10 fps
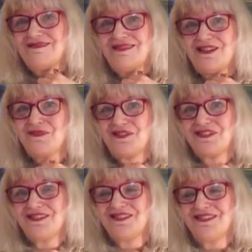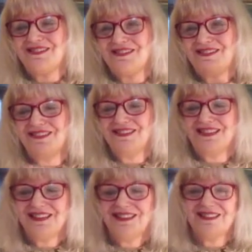I wonder.
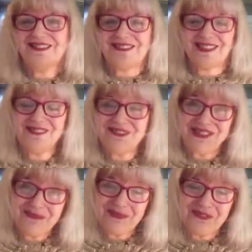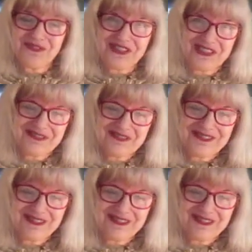So I'd have to read the book to find out.